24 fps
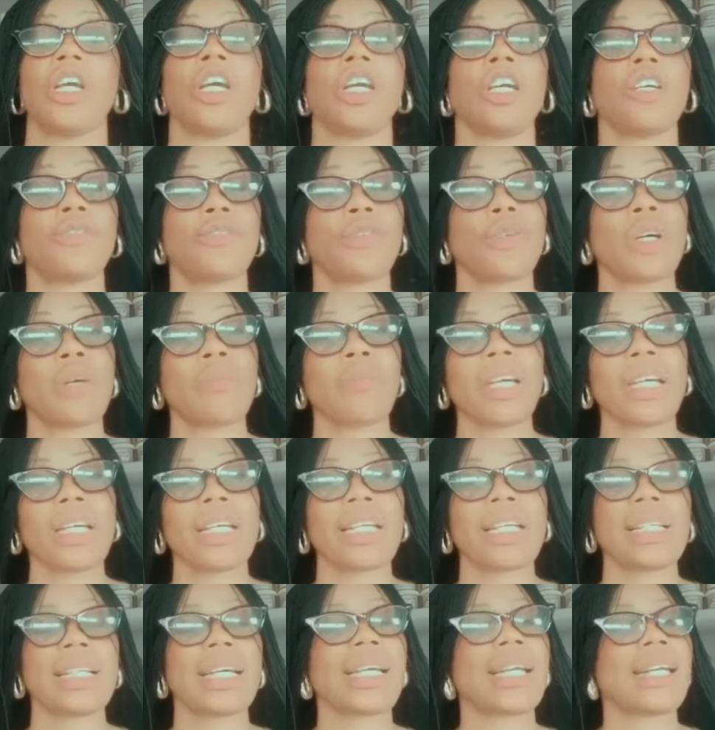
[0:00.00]
If you are making
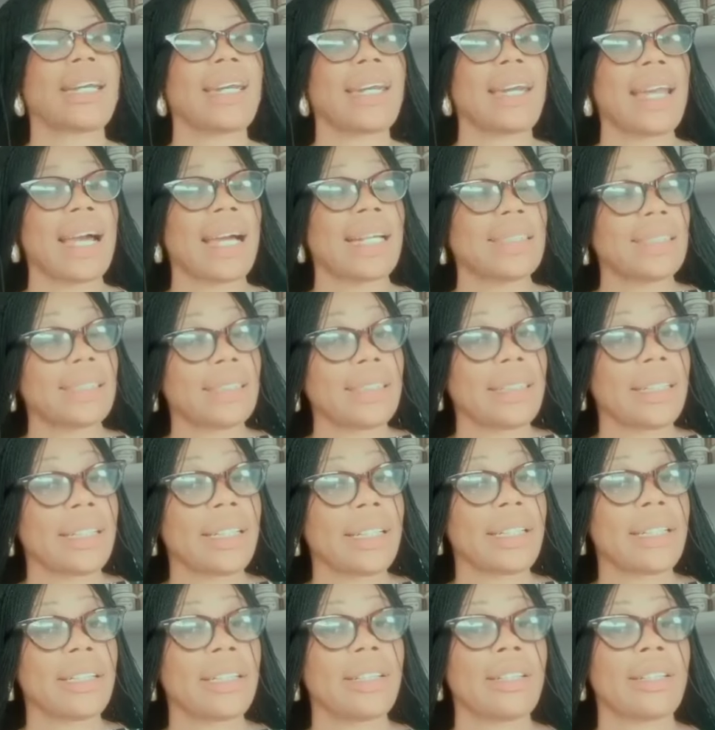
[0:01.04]
a
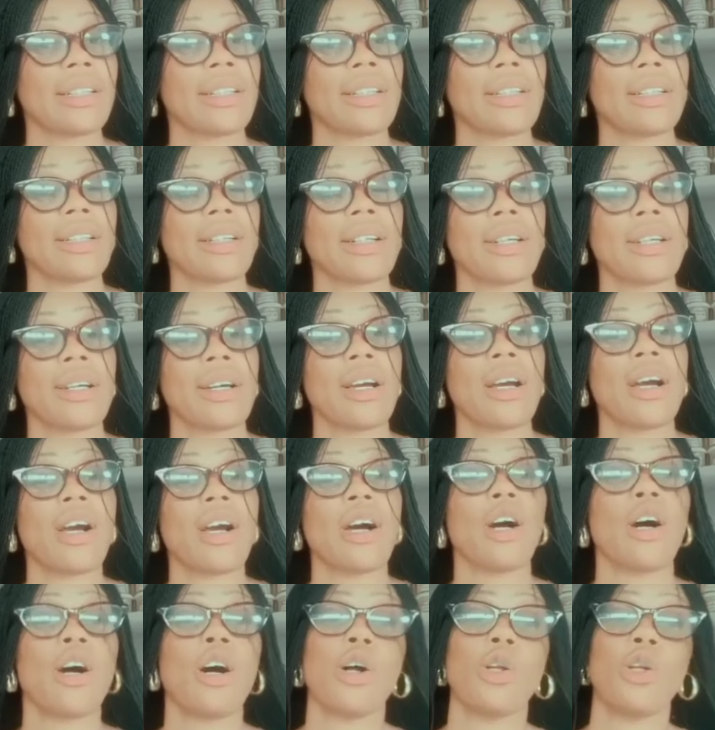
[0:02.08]
lightening
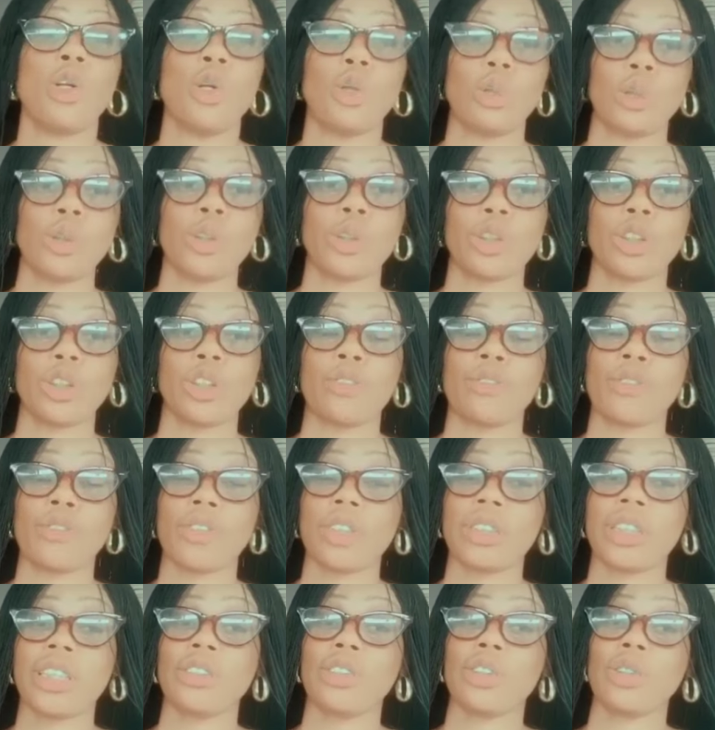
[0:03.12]
lotion, of
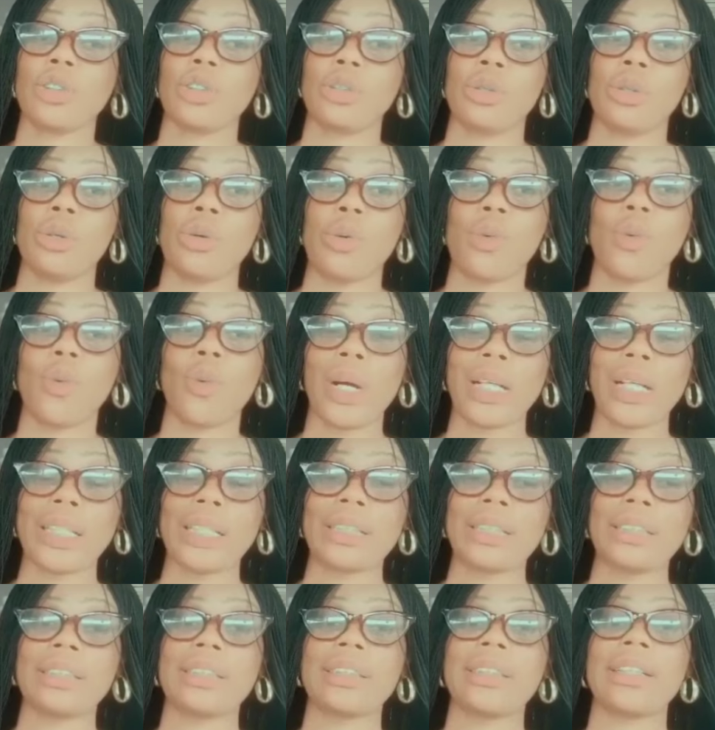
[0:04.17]
course I told you
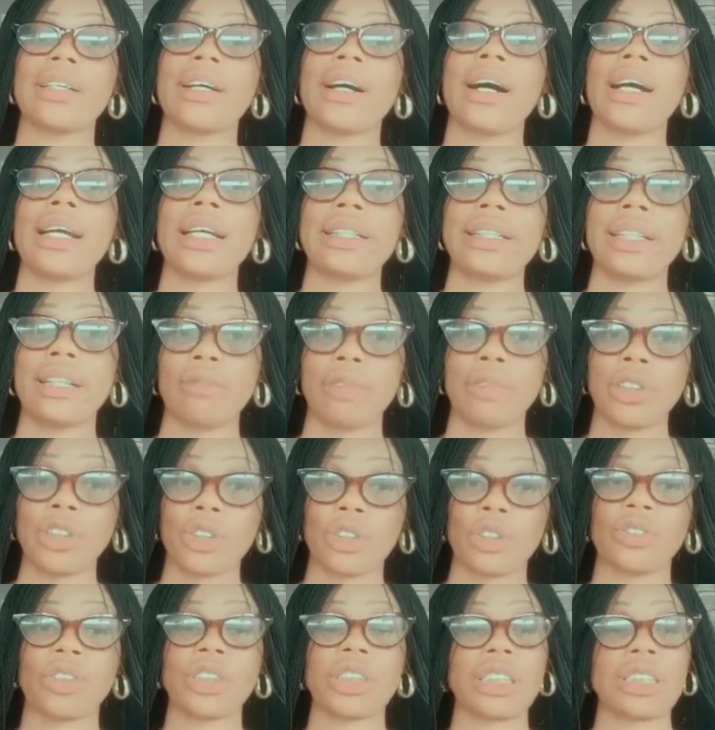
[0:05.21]
whitening is a higher
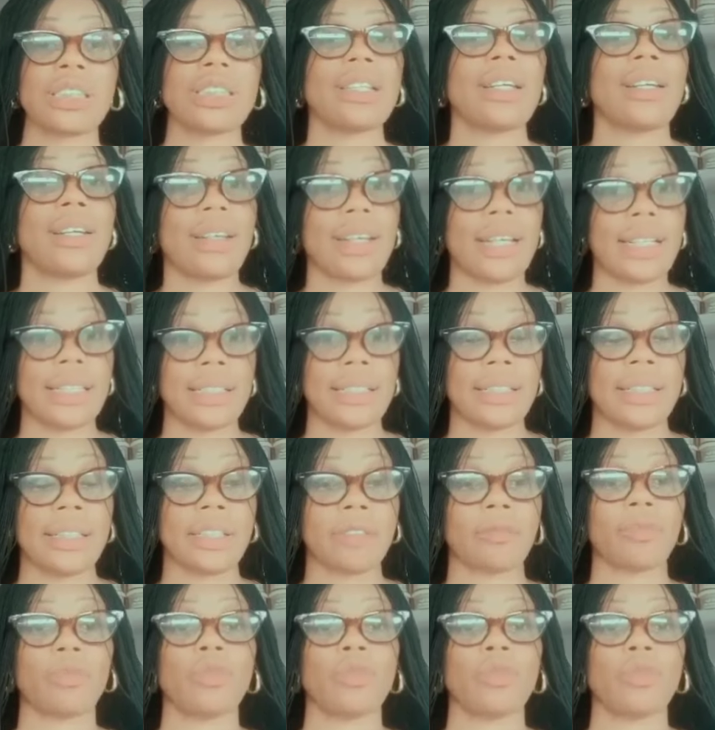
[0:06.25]
dimension of skin lightening.